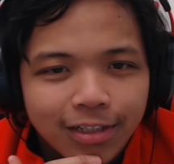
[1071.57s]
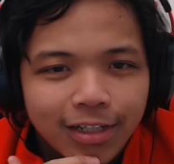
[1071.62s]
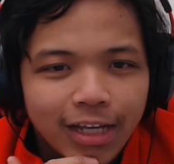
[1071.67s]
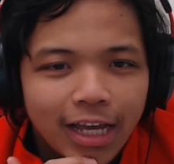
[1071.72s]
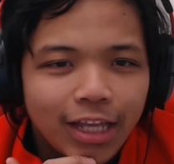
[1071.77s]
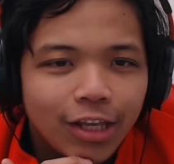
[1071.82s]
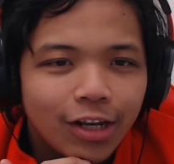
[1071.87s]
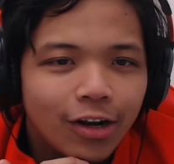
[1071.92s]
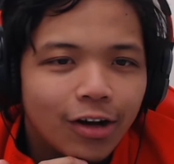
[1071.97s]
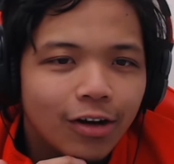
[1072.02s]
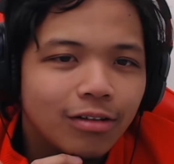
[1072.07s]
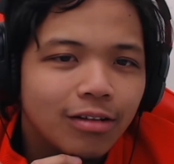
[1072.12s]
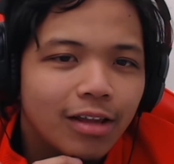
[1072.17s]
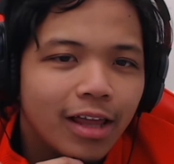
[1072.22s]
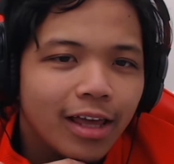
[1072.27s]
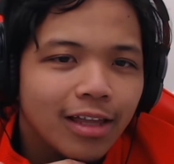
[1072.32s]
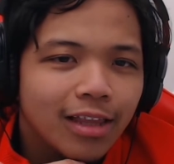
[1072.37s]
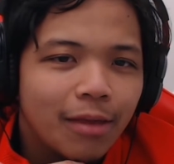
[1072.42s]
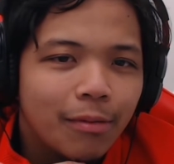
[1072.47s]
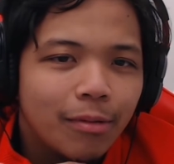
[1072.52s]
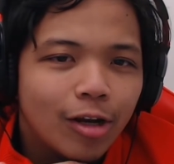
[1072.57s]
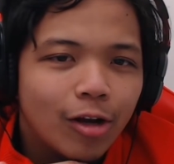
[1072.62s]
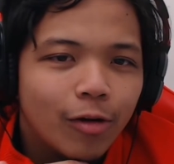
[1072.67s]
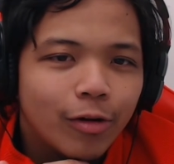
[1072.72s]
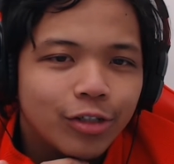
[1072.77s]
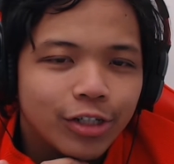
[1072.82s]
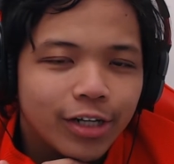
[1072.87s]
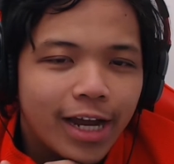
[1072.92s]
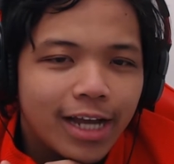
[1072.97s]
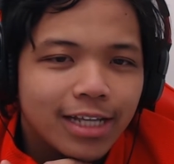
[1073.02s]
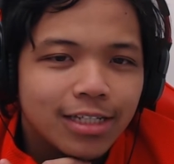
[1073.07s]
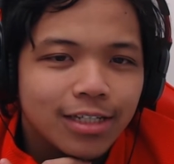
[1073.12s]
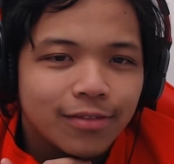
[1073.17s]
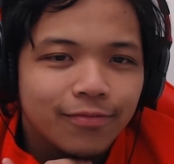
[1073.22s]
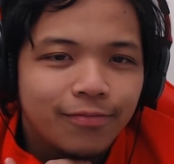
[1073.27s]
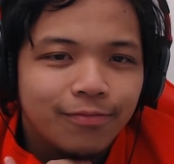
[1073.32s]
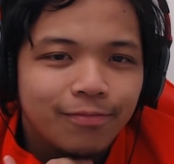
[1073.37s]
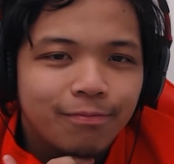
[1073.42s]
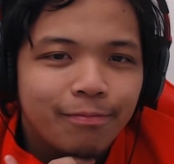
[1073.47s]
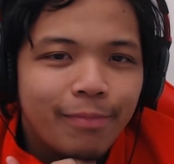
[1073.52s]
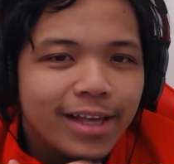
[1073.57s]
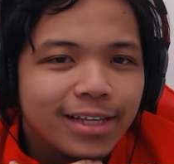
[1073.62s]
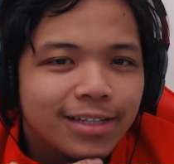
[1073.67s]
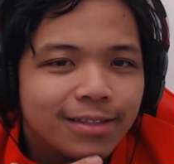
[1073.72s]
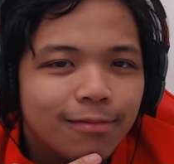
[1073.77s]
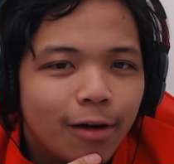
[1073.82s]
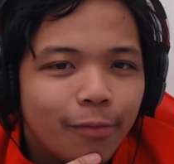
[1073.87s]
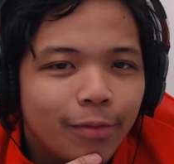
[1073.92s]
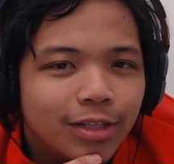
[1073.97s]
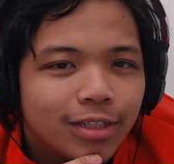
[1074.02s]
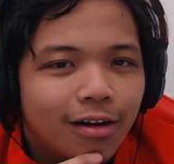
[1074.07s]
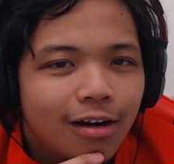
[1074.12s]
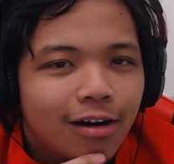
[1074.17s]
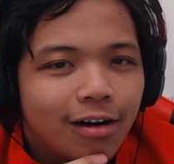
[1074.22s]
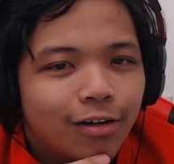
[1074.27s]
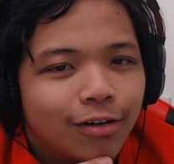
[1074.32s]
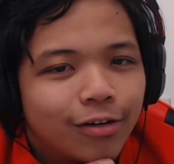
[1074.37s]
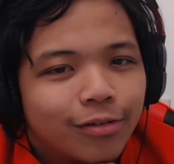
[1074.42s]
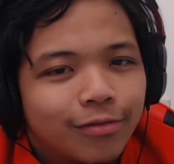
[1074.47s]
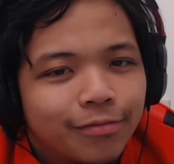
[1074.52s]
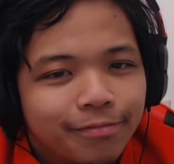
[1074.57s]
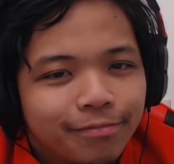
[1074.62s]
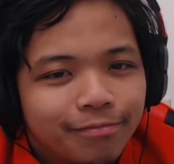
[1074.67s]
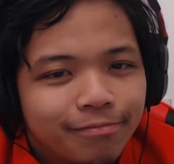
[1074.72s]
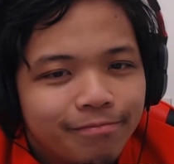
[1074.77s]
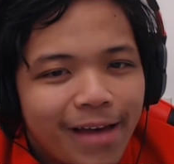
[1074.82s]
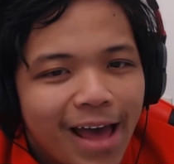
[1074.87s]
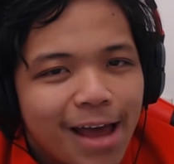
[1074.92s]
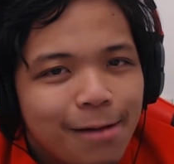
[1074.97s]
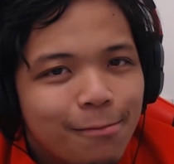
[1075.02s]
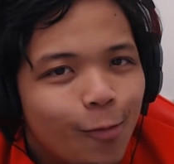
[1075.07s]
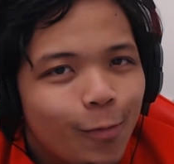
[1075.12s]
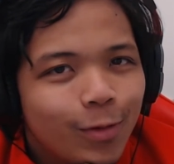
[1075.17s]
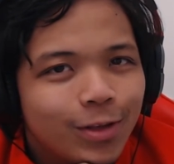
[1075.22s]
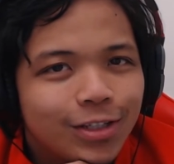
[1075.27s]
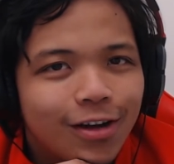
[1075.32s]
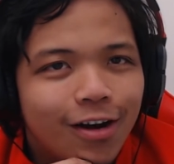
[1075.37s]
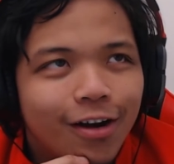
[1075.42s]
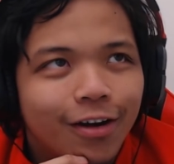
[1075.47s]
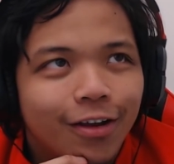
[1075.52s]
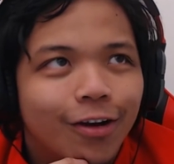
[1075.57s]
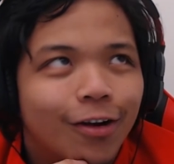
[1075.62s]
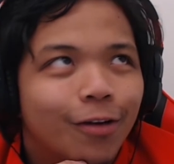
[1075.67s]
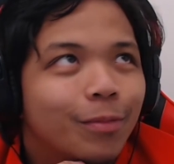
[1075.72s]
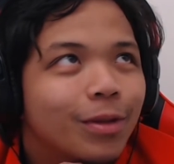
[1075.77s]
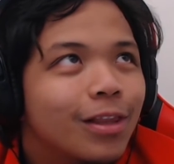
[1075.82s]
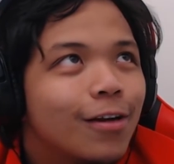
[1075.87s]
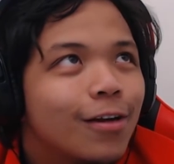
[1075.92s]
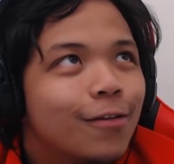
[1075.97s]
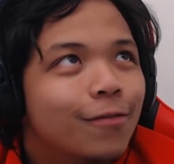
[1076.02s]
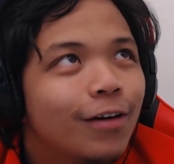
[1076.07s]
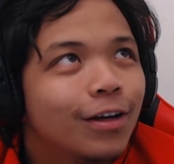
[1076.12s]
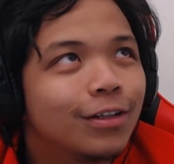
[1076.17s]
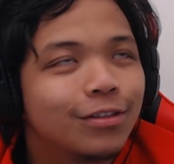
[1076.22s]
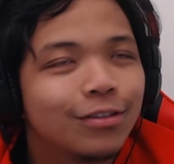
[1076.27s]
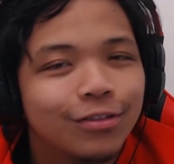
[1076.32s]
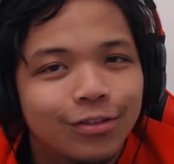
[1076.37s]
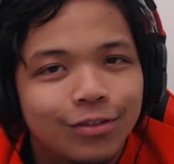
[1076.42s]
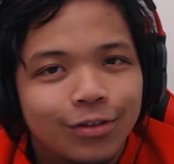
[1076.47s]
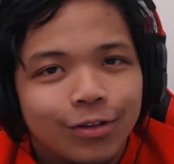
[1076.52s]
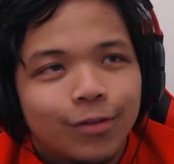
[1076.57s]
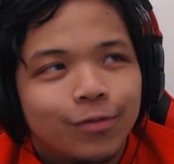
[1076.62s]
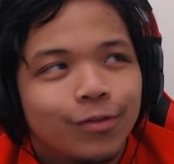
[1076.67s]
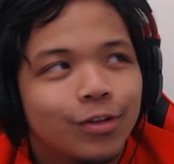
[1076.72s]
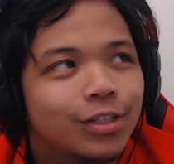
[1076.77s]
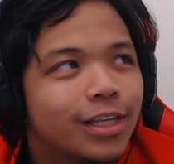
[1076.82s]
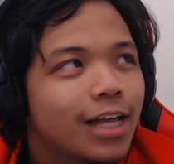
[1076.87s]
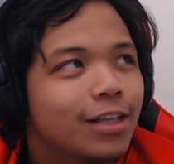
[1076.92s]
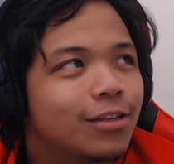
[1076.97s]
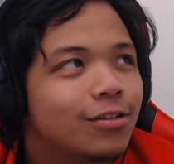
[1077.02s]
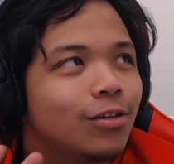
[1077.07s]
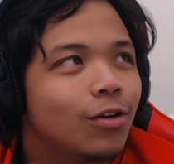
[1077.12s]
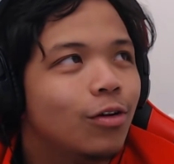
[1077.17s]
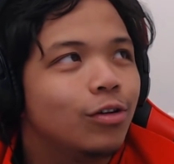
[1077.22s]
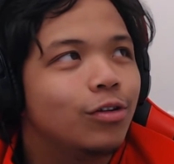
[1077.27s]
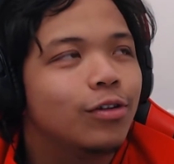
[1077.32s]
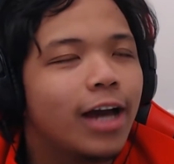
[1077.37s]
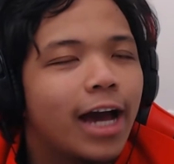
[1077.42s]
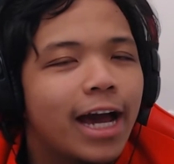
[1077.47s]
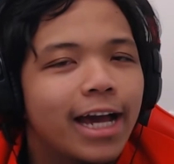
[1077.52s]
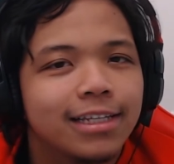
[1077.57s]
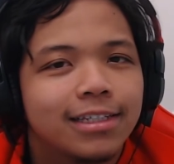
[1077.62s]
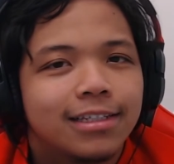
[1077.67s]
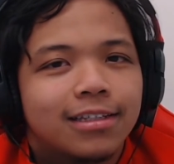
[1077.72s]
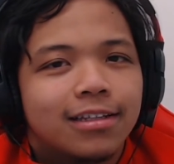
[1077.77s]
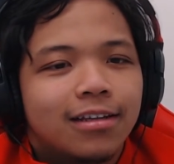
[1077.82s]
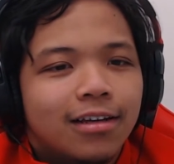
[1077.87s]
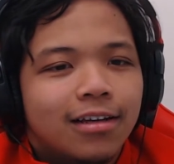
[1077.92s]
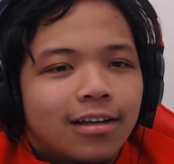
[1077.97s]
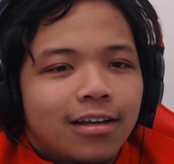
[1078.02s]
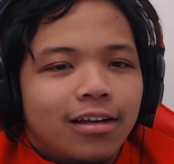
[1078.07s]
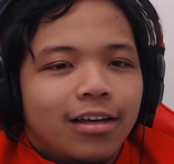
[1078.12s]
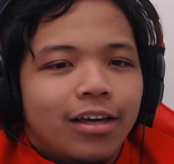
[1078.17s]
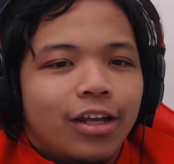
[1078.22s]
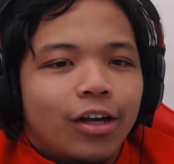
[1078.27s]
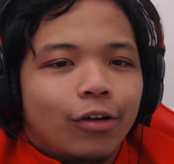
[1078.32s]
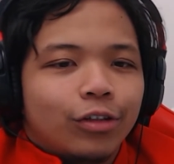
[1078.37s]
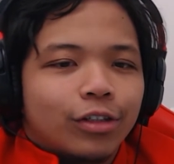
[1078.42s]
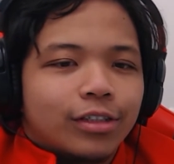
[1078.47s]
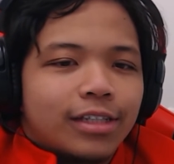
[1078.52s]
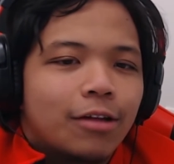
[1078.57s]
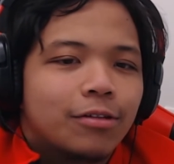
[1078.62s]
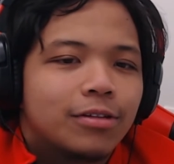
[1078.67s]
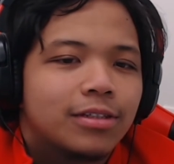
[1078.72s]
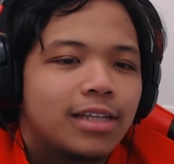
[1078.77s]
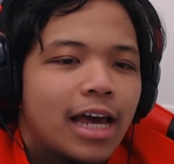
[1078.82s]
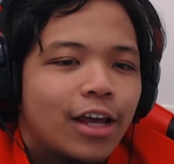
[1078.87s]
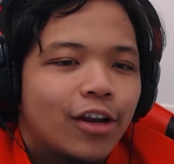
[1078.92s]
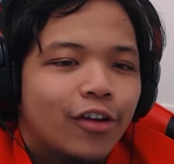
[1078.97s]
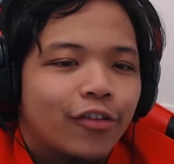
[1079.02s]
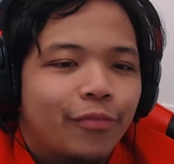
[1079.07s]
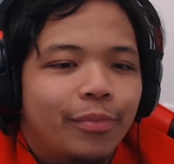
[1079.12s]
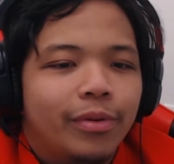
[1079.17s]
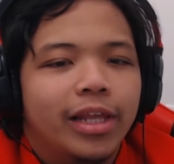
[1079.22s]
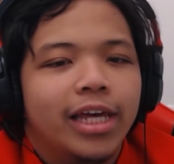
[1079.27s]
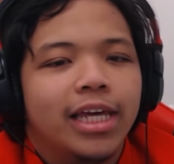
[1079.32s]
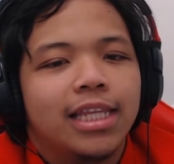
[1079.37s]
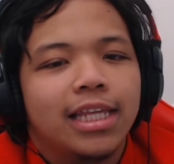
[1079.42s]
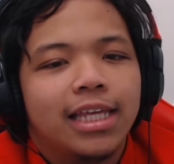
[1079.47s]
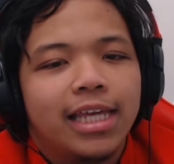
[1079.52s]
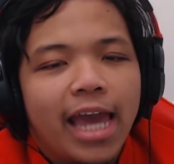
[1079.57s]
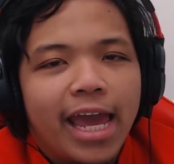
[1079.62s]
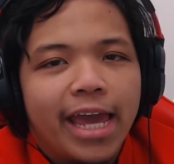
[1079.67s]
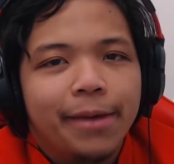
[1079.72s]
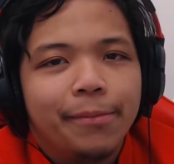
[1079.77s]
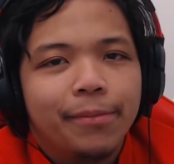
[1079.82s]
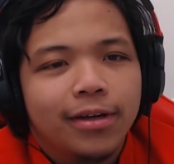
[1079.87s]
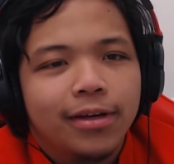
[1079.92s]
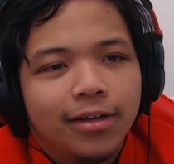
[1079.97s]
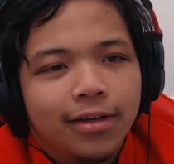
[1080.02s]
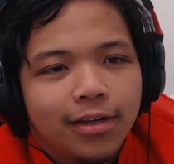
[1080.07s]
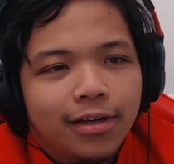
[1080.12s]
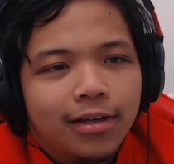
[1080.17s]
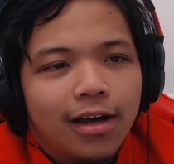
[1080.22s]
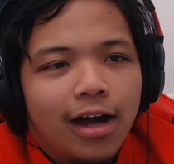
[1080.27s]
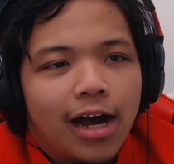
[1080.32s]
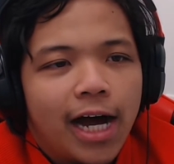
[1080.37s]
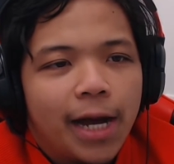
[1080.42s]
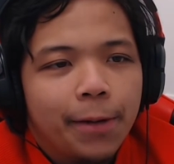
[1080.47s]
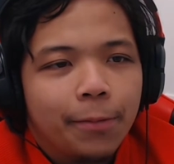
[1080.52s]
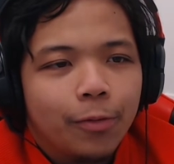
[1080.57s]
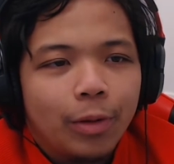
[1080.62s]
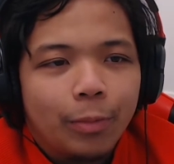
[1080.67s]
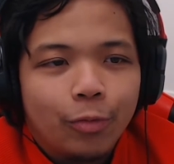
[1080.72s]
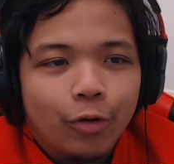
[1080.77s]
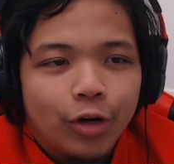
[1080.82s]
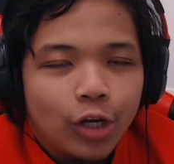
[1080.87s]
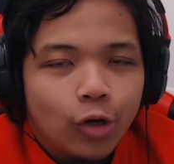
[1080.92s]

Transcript: and you know like let me know what your guys' best moments are or bad moments are you know it'd be a lot of fun to sort of just get to know you guys you know just outside of playing the game um, it'd be pretty